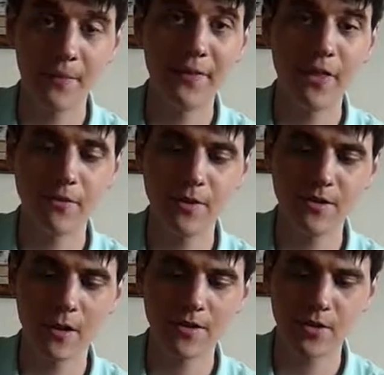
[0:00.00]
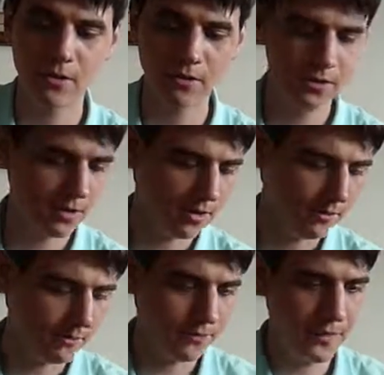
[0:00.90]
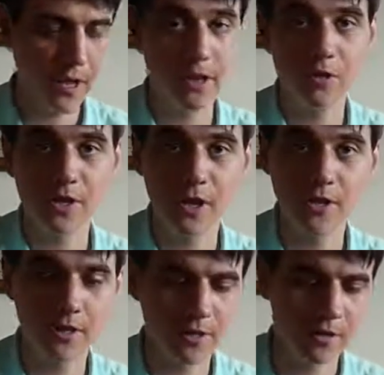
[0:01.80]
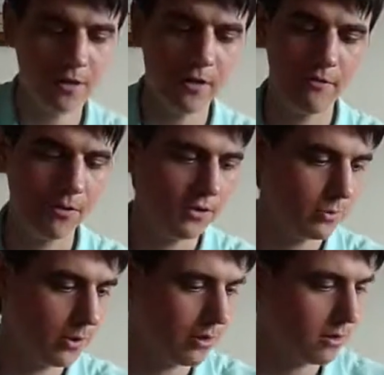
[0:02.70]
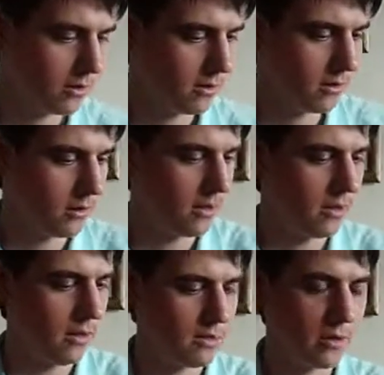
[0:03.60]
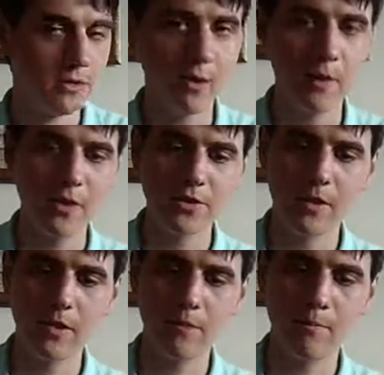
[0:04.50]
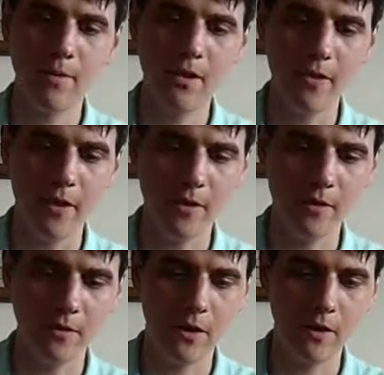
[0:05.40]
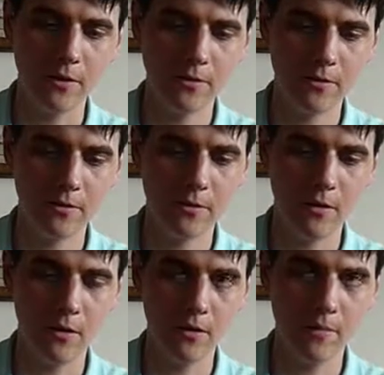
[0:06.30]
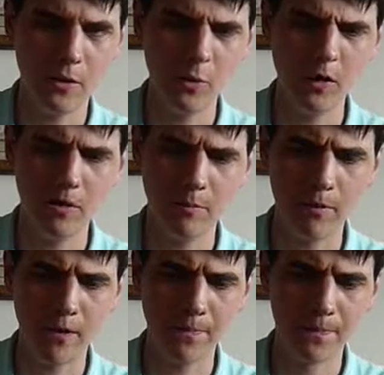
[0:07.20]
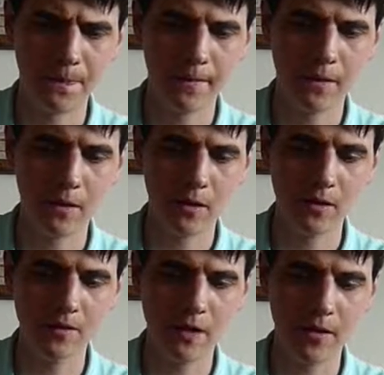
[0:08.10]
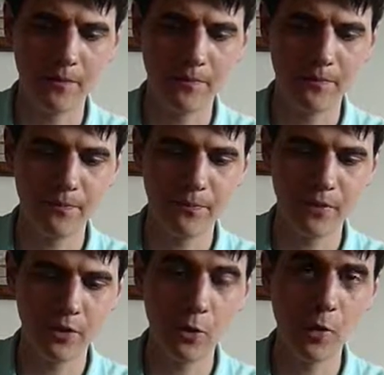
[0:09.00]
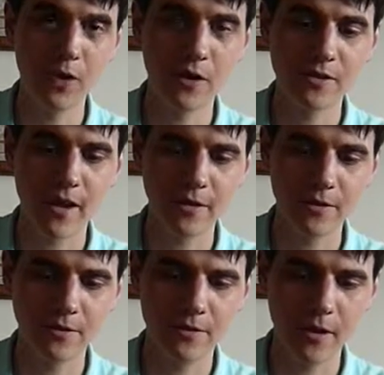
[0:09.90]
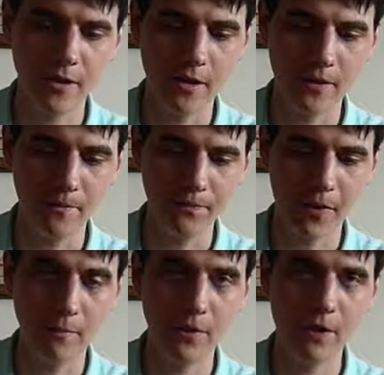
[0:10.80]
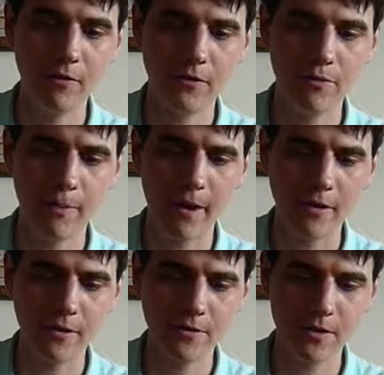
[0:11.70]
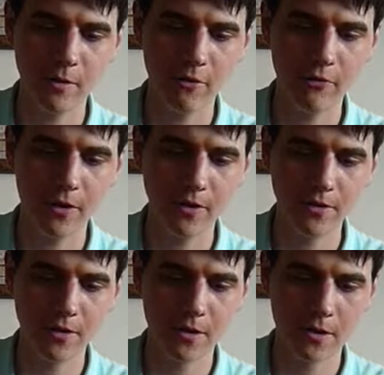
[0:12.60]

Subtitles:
Another reason I chose English ales as a theme for this week is because I'm actually going to be there in England in a week and a bit. Because in a week exactly today, I'm leaving to Paris to see my friend,